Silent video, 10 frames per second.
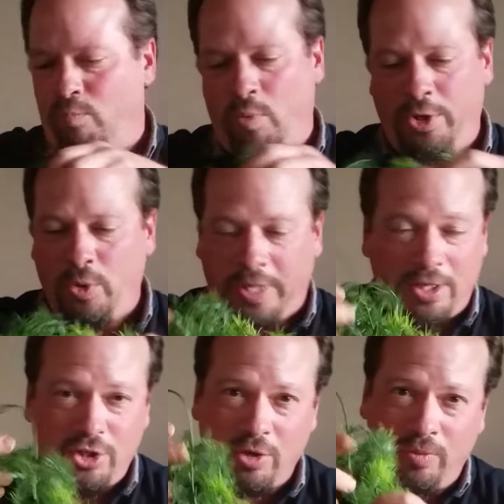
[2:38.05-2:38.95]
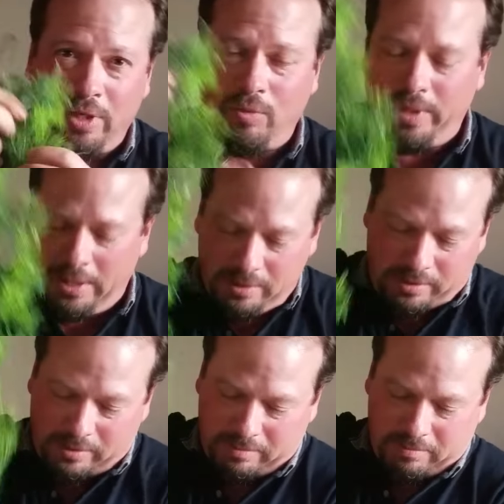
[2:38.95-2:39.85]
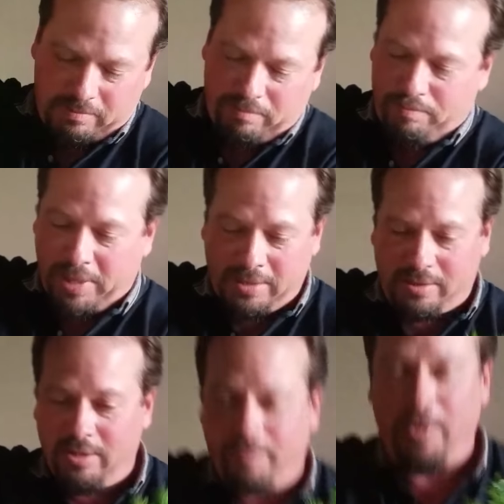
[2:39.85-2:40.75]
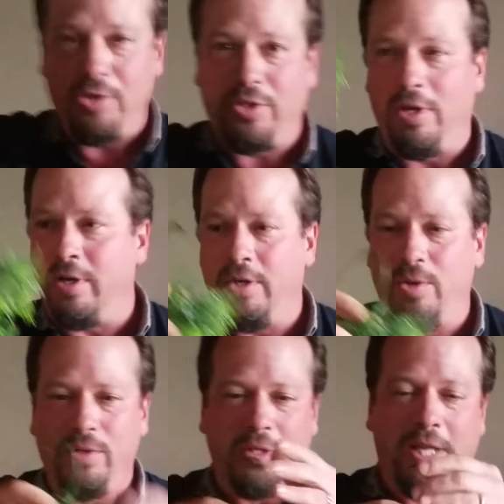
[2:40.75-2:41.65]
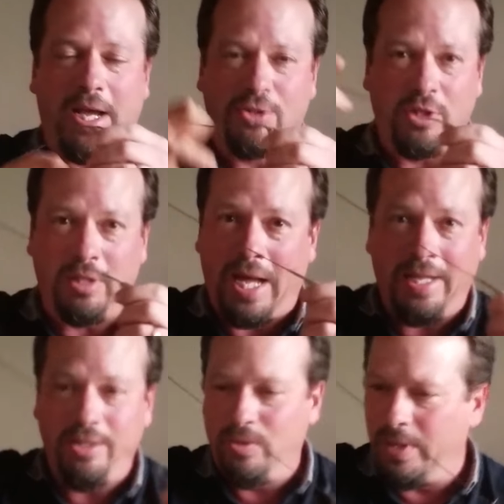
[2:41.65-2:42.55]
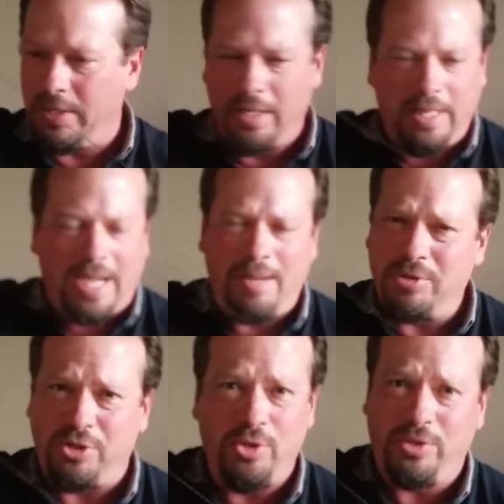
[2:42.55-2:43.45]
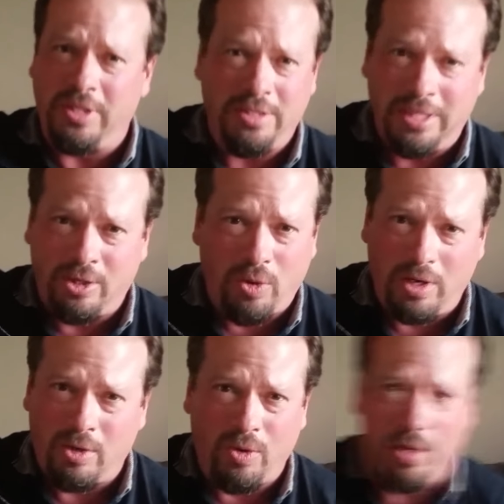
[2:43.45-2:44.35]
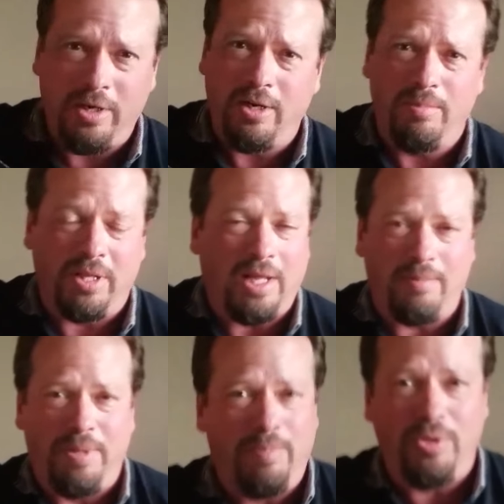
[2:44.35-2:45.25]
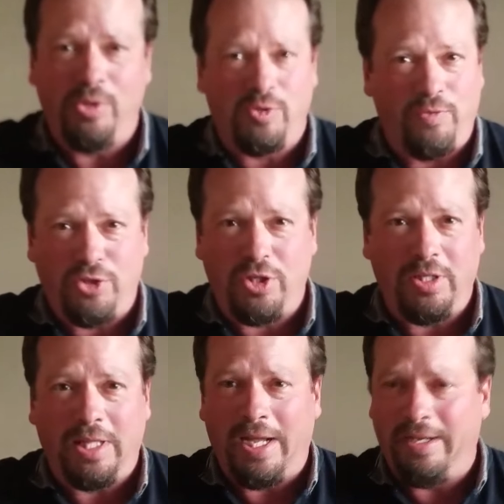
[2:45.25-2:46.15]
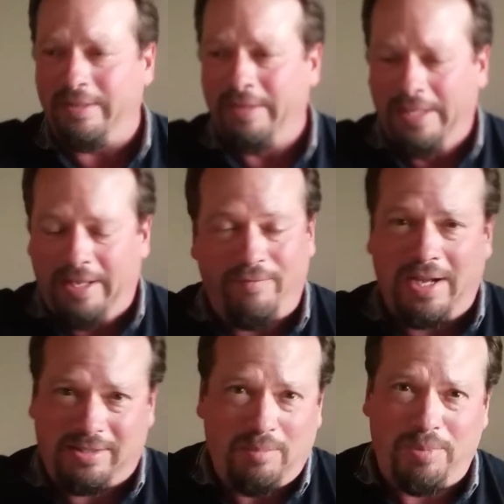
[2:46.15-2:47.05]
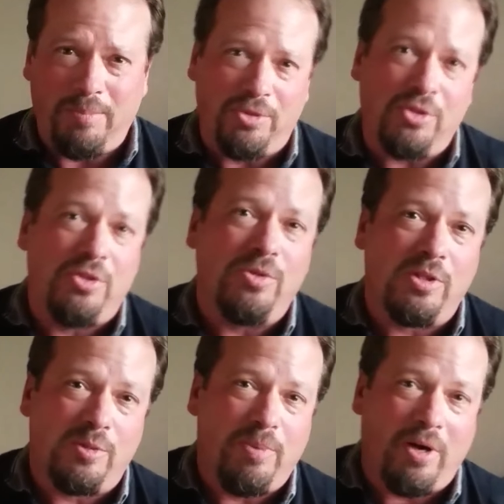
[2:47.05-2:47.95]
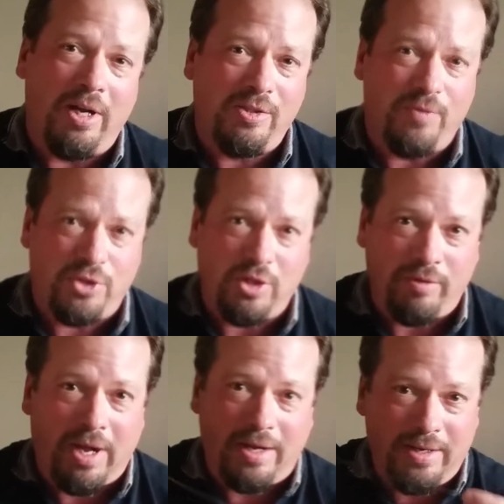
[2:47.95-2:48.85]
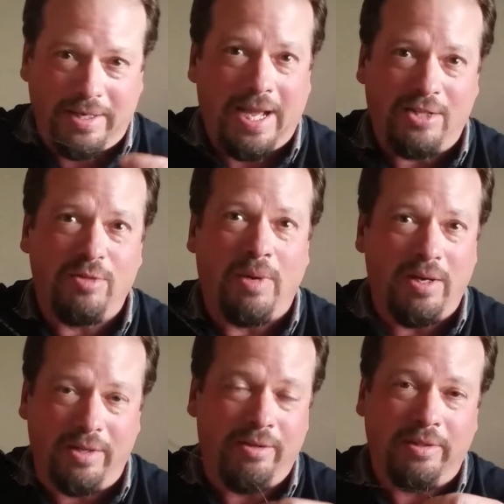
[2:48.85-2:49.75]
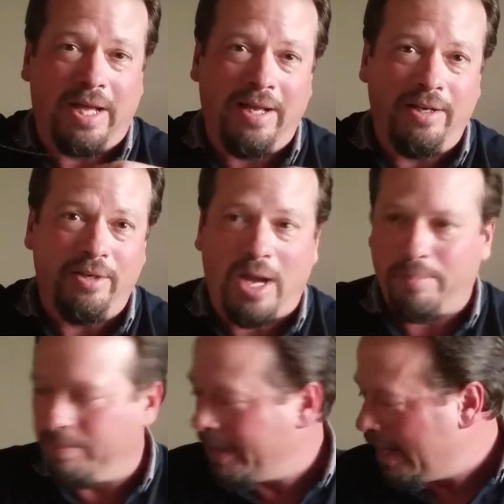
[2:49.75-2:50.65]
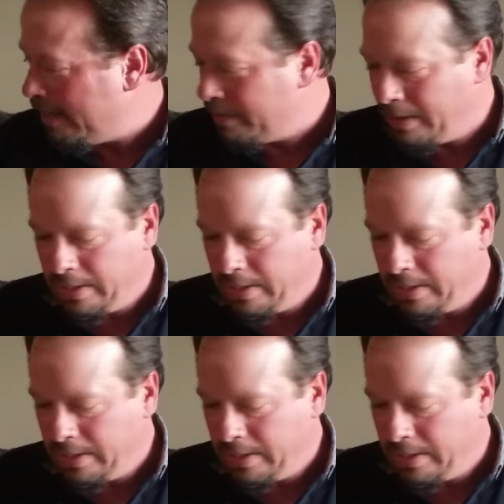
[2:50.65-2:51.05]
When you get your real weeds, basically the first thing you're gonna do is attach a line to it. I'm just using decoy cord here, but a lot of people use fishing line, and in fact some people just use a spare ice fishing rod and attach them onto their line and drop them down.